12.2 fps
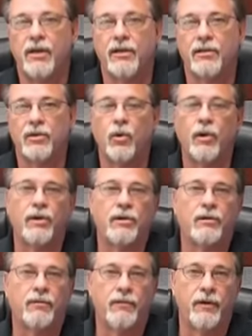is
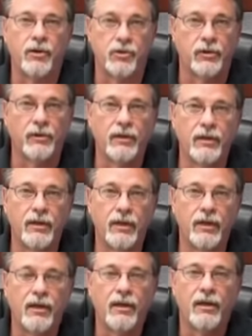going to function
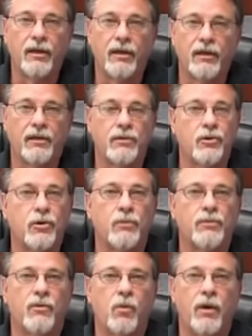in
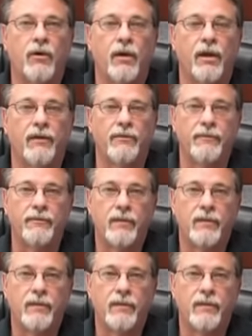terms of wear life.